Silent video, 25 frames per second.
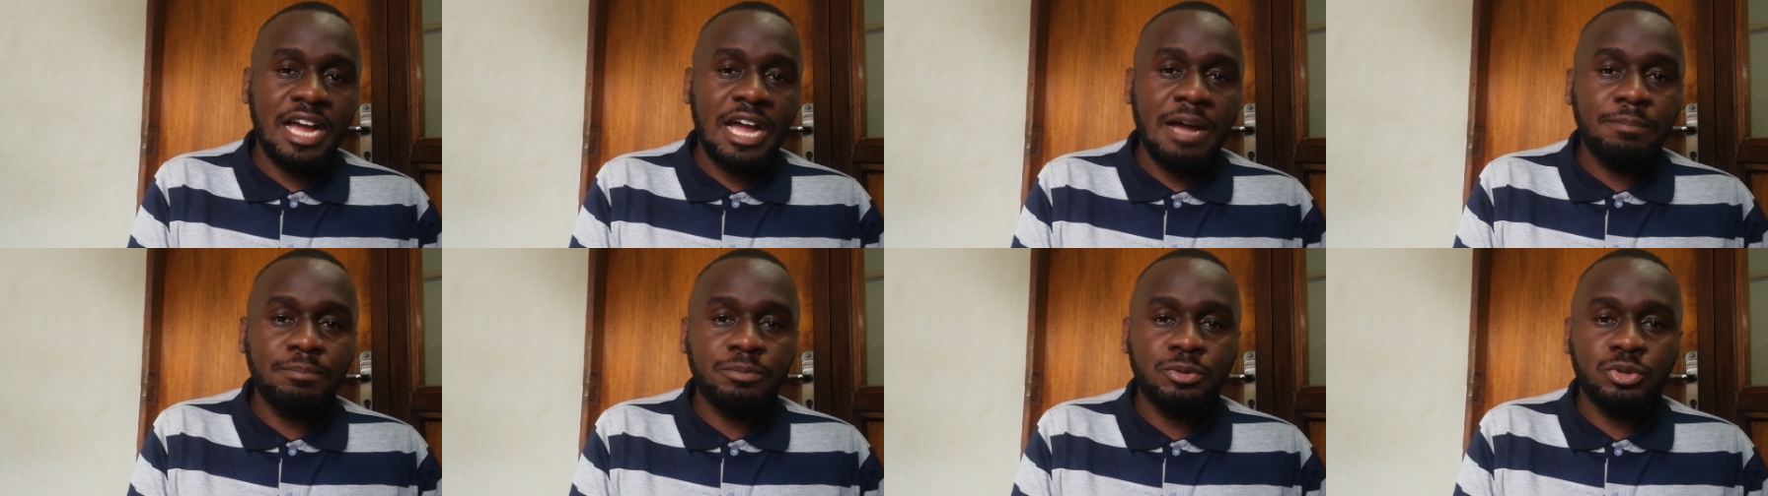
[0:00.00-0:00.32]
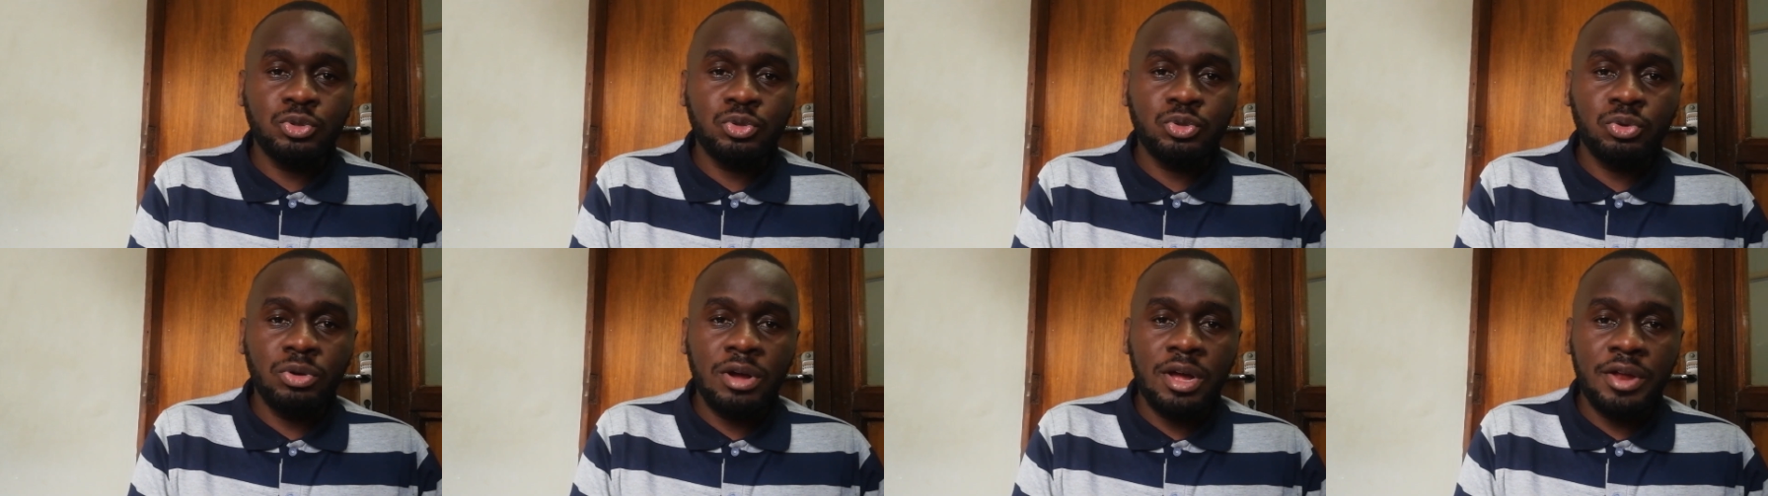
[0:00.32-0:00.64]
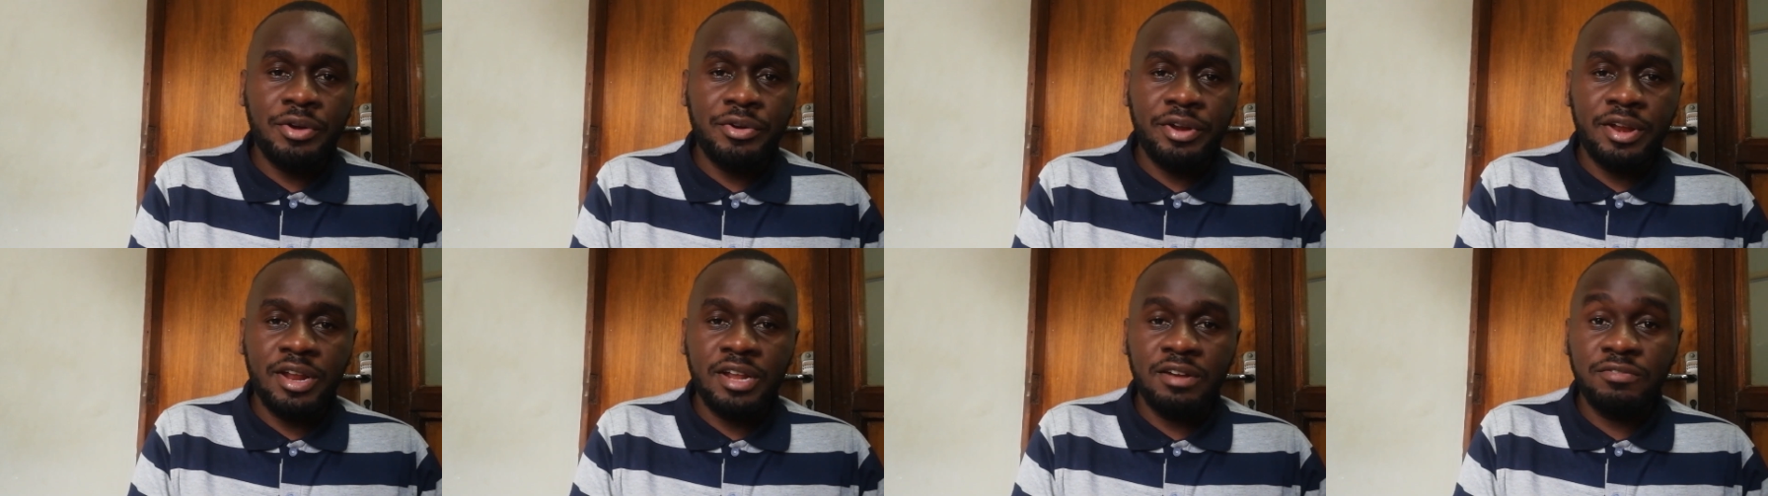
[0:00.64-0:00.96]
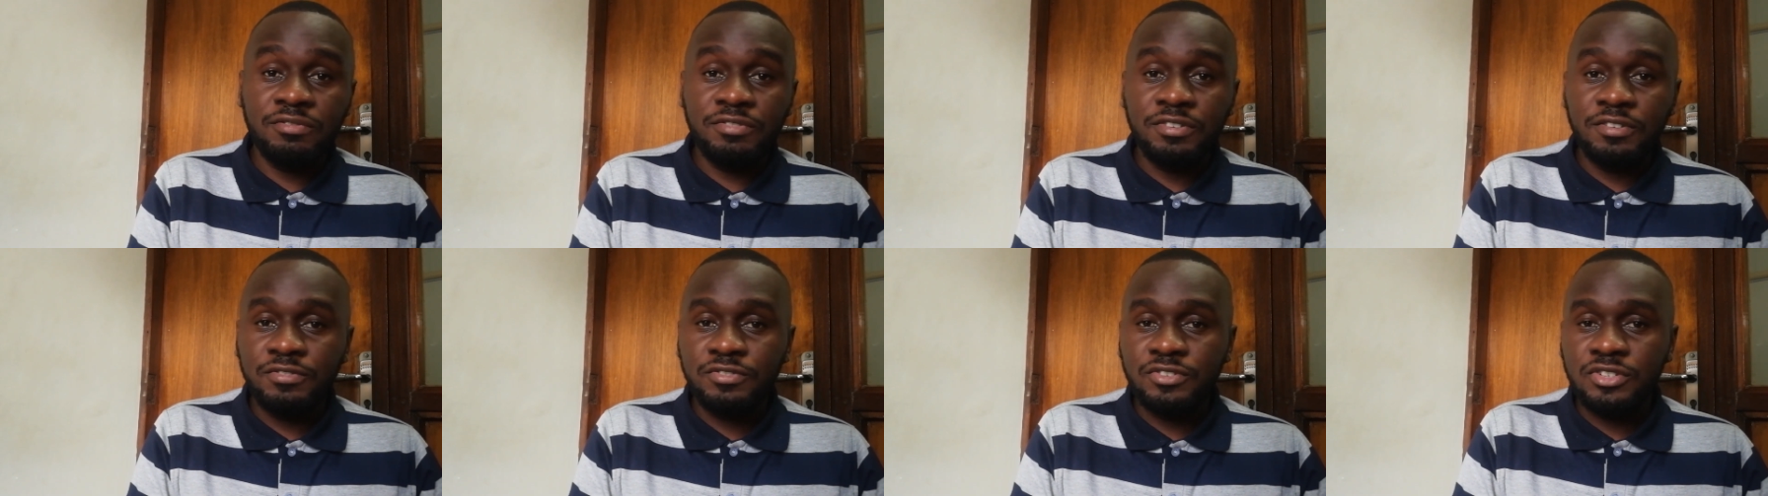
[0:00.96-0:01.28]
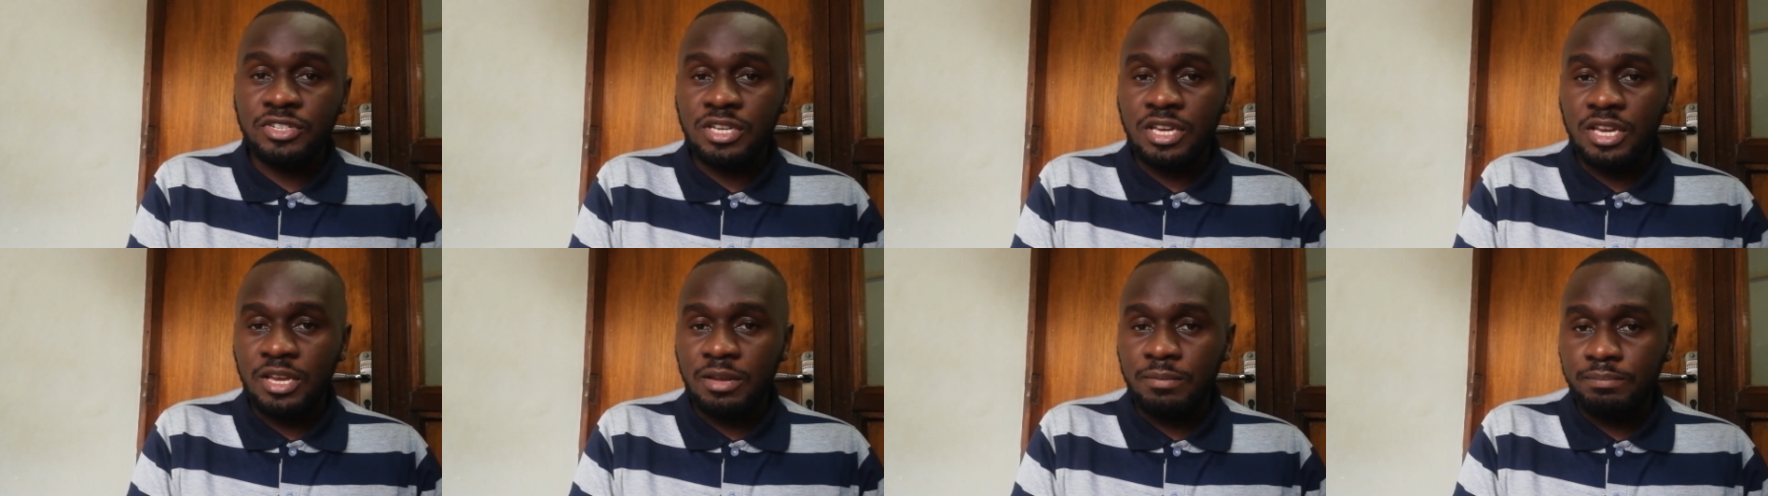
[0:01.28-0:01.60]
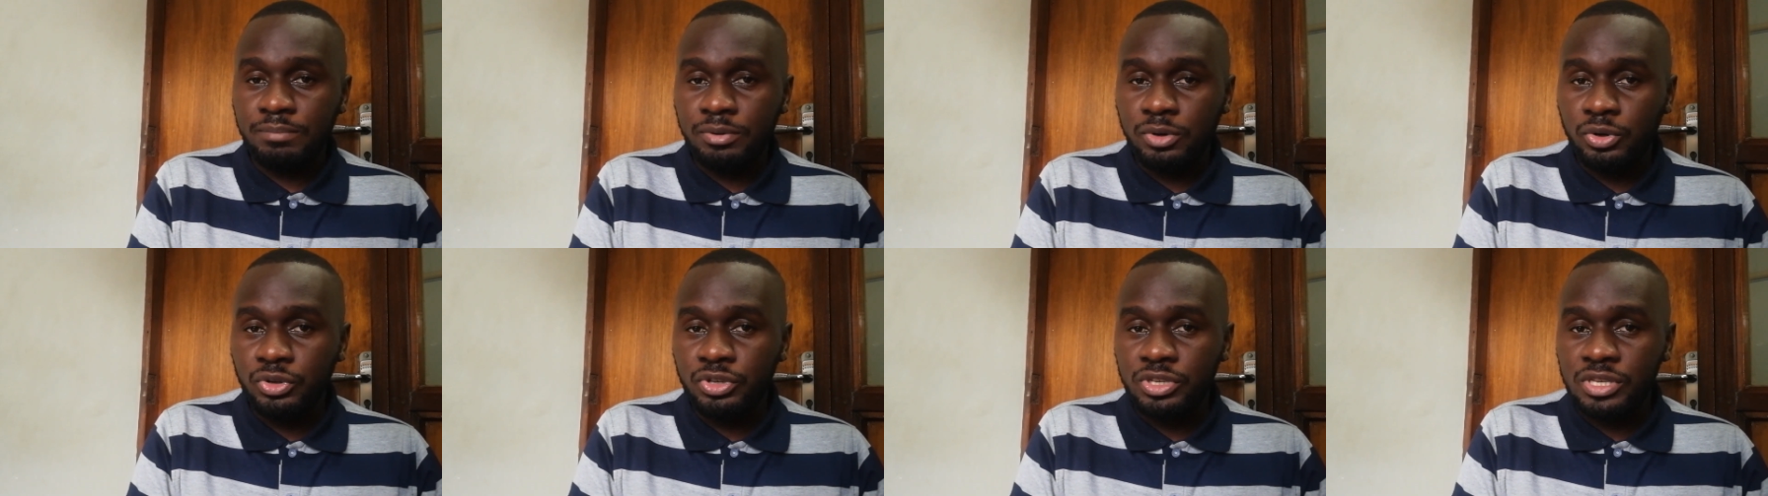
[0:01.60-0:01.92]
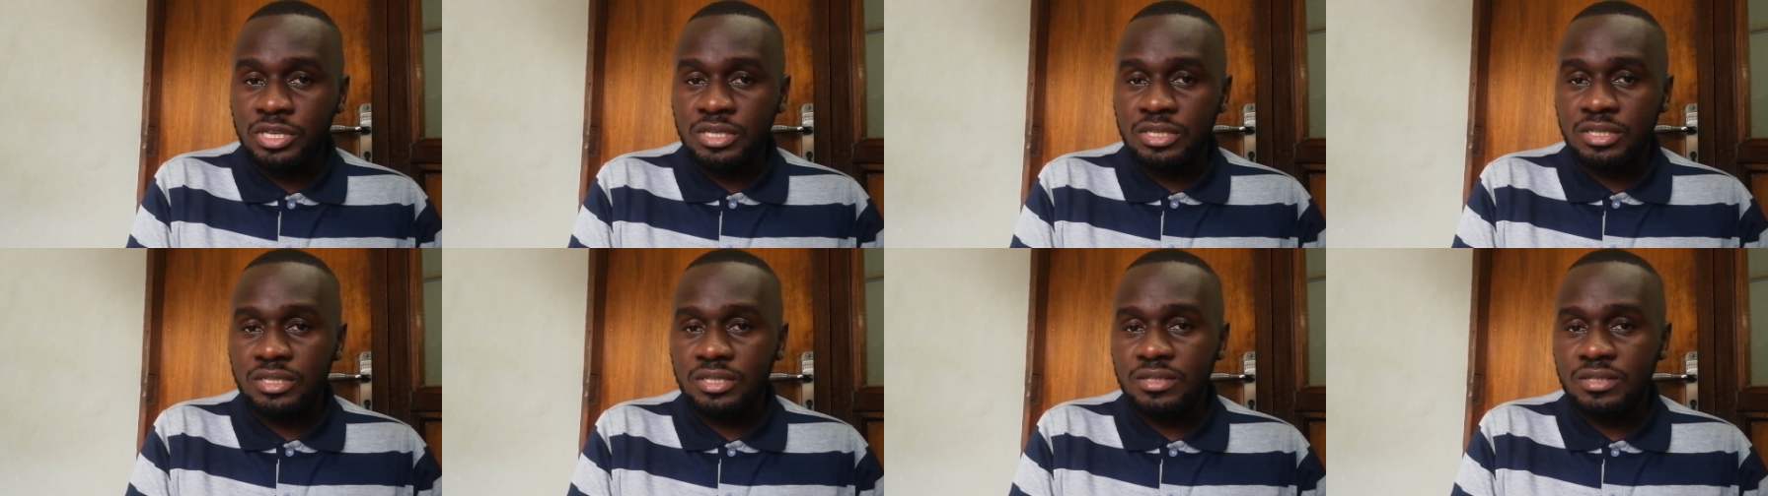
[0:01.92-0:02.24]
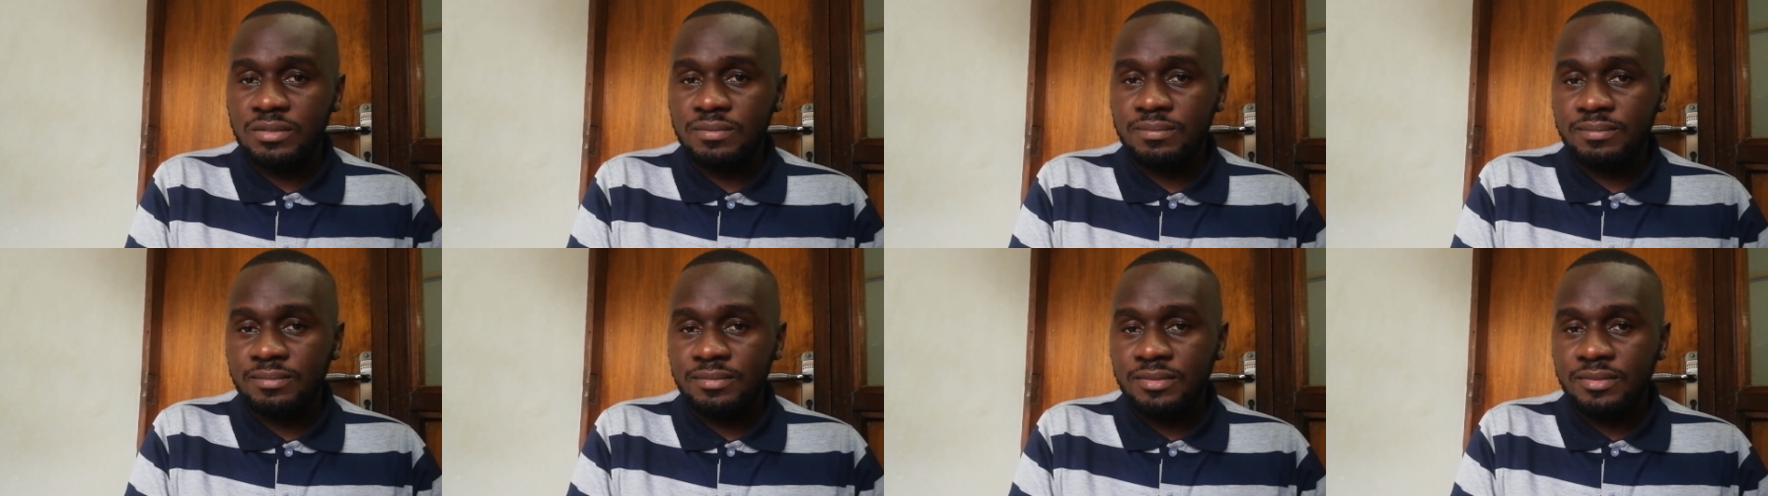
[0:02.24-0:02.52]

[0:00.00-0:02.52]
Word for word: up to 250 employees.